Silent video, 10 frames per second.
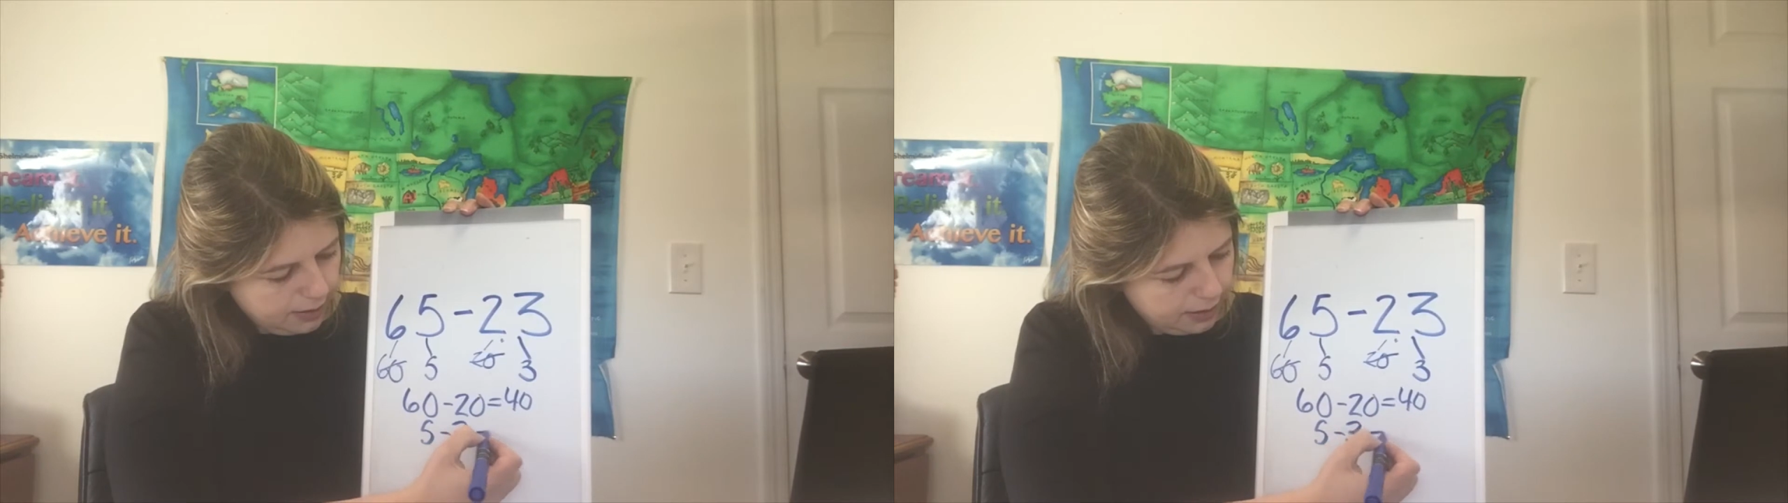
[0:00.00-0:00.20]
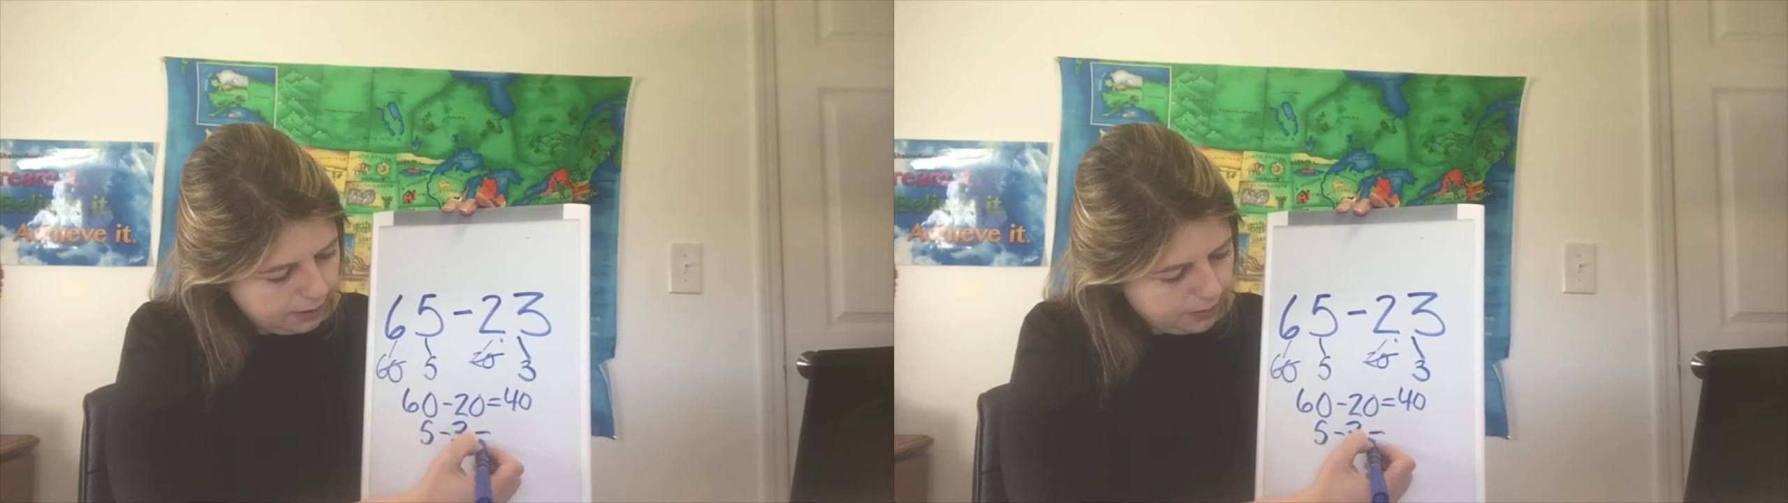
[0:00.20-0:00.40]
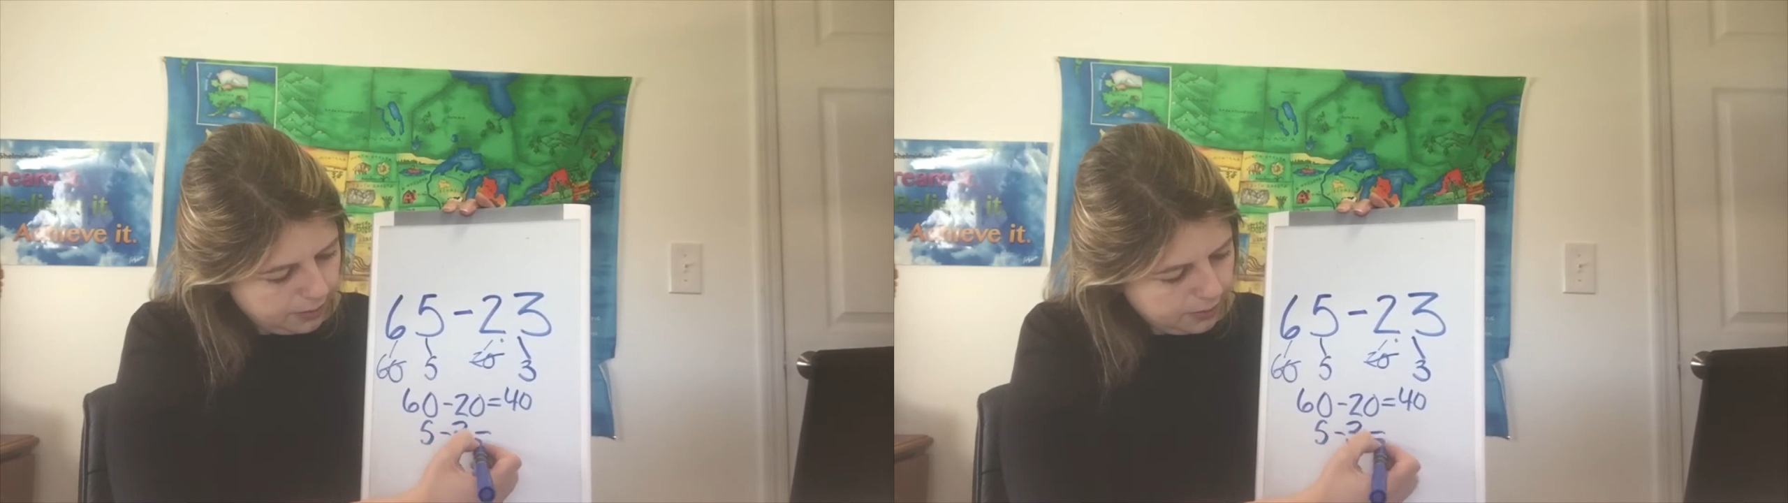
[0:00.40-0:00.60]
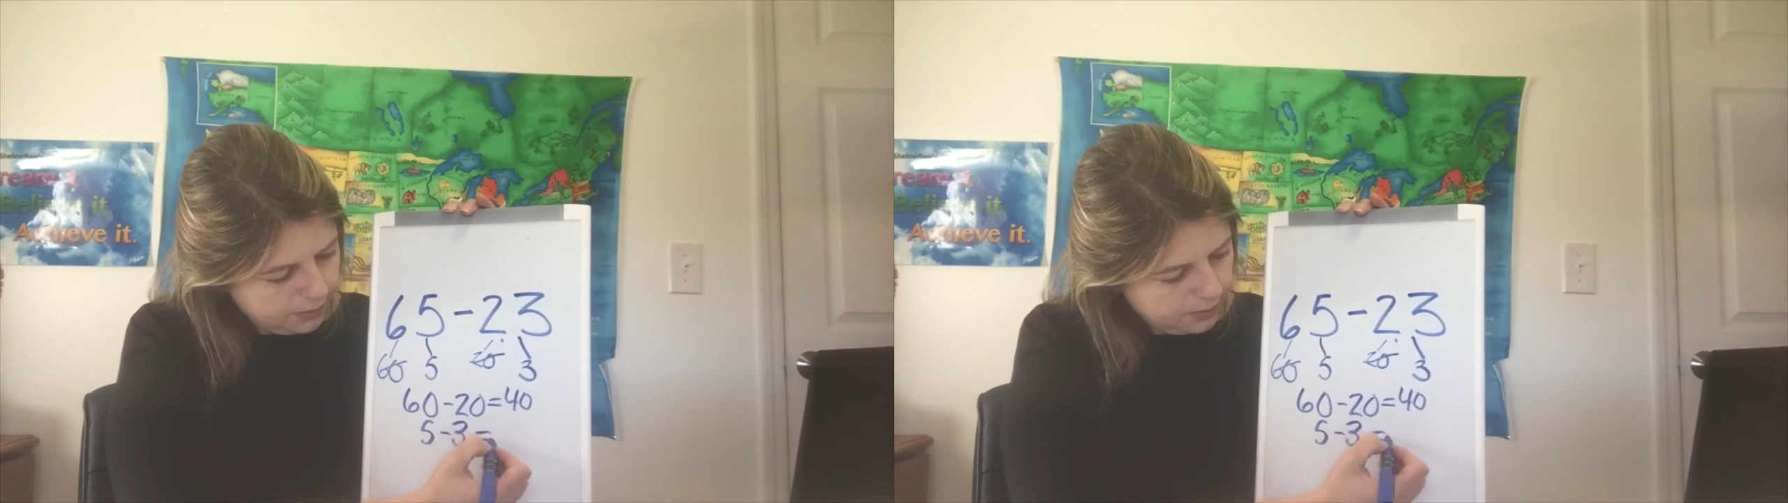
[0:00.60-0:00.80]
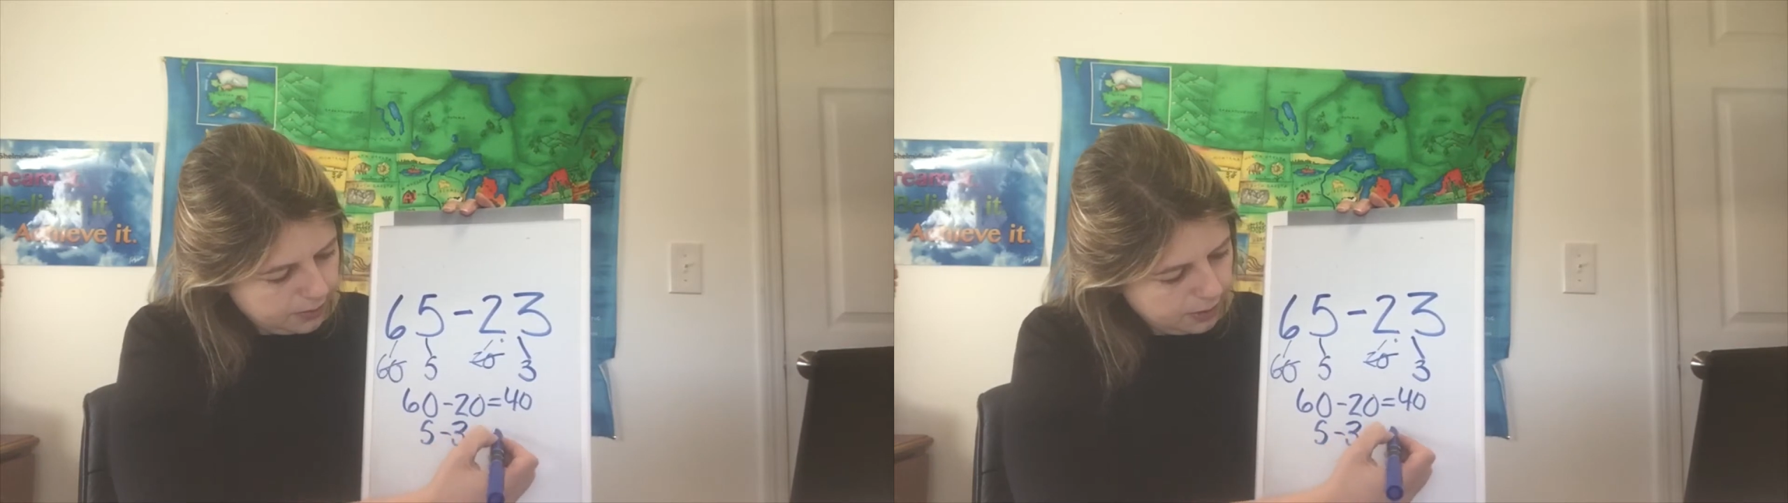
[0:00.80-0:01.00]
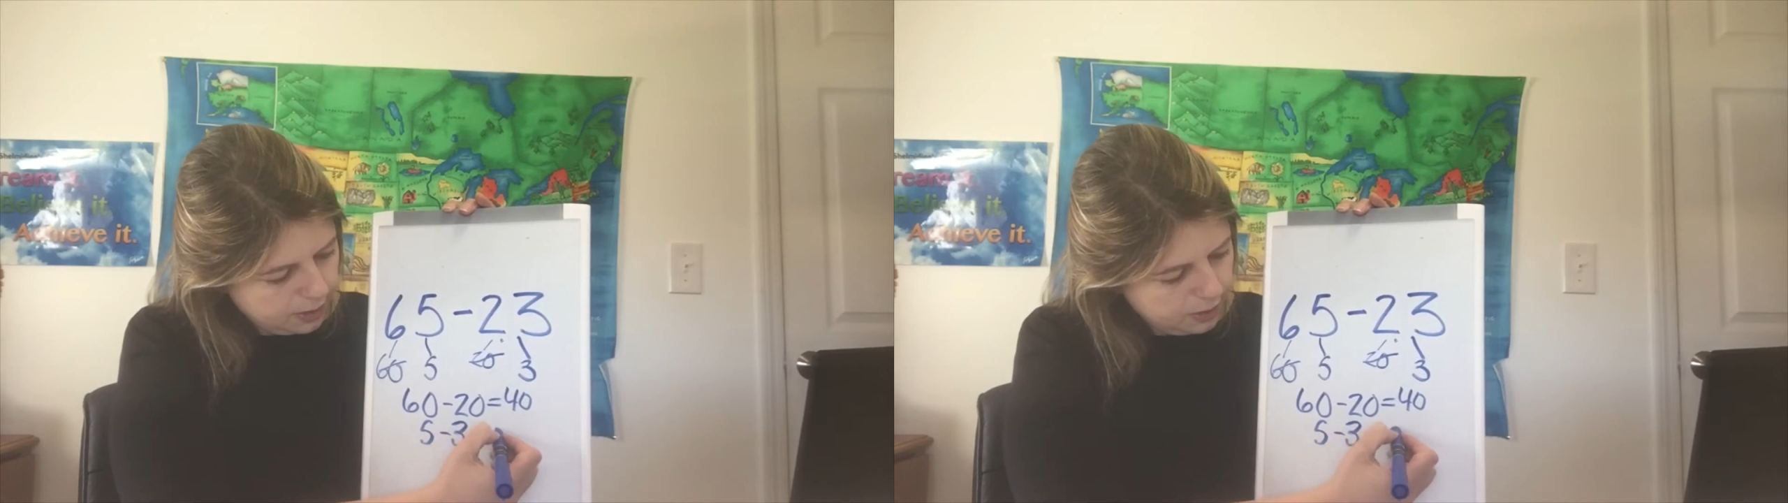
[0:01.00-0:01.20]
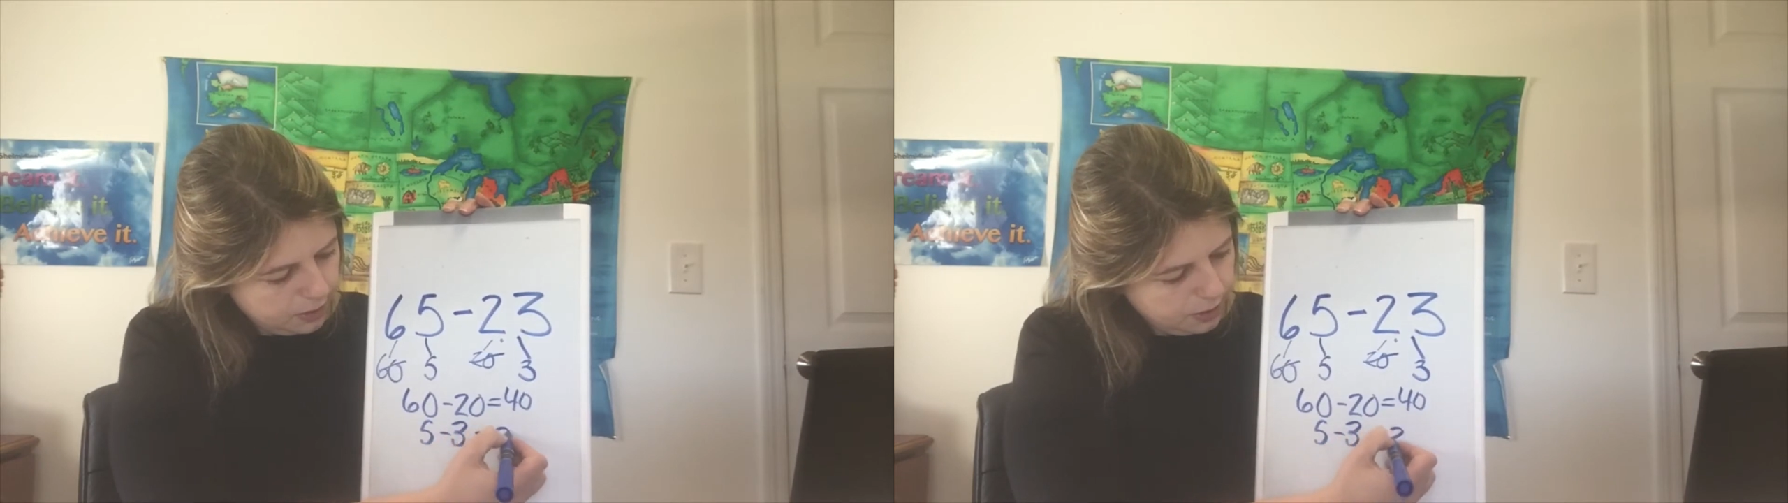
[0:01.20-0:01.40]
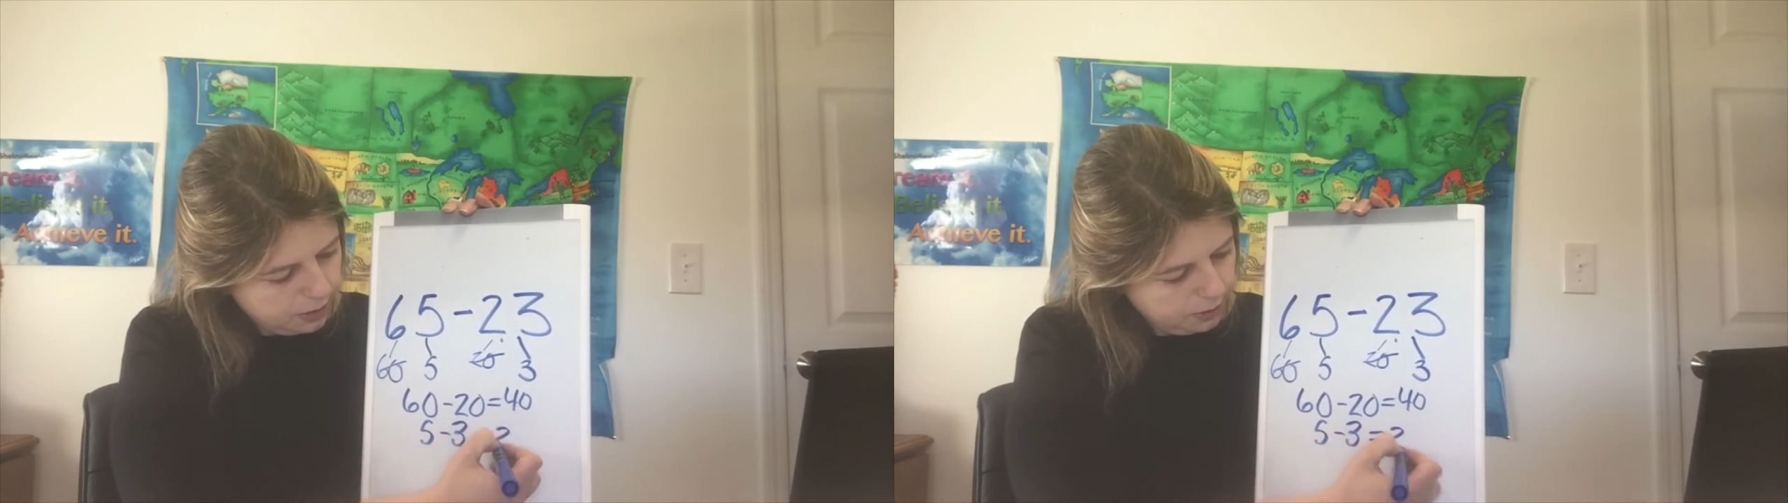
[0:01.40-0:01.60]
equals
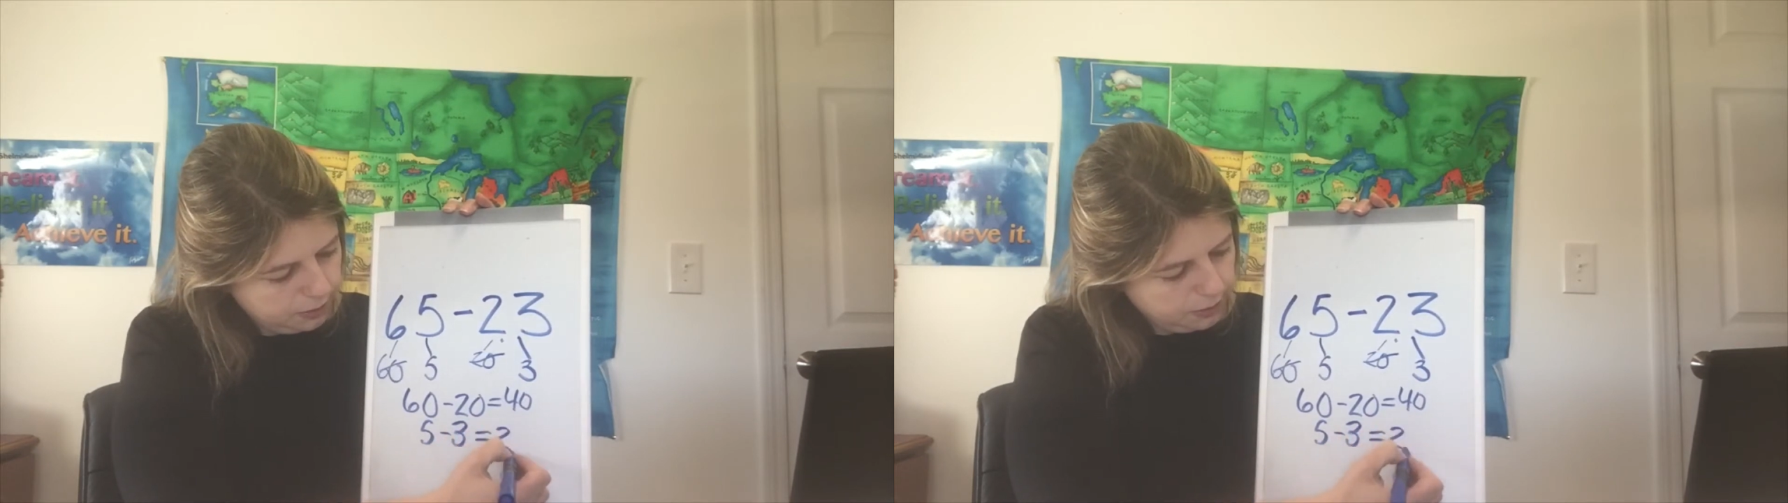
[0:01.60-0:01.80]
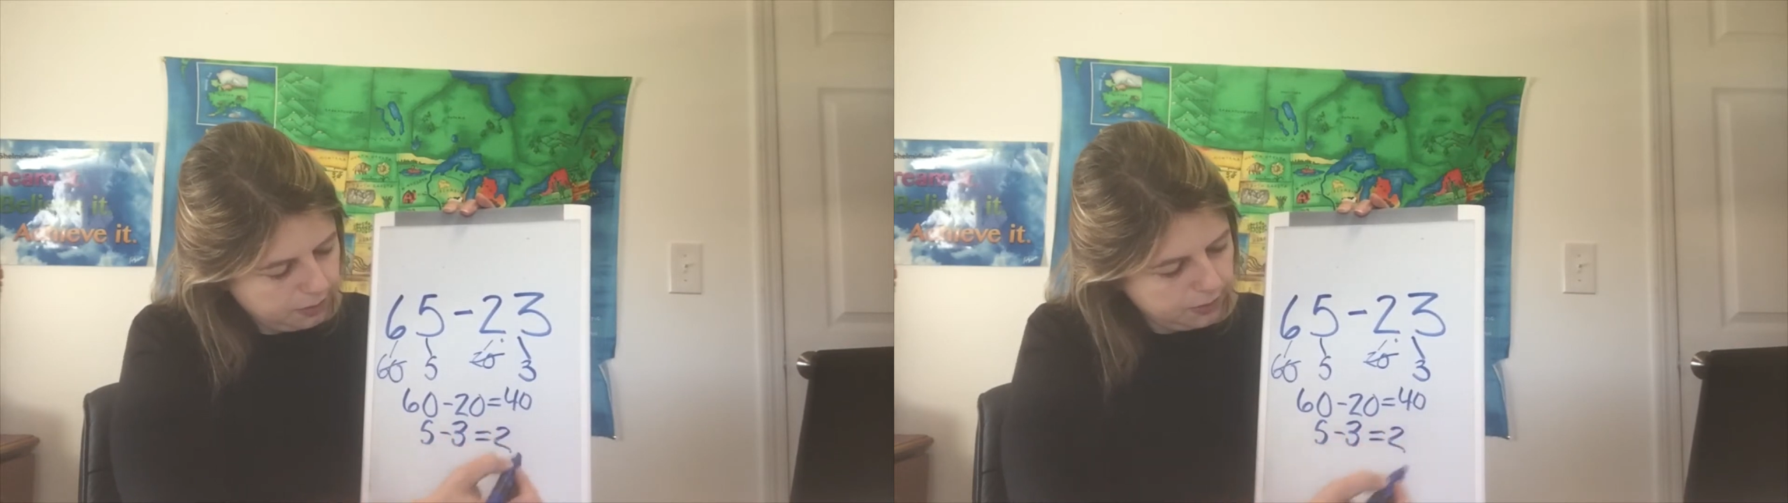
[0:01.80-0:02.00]
2.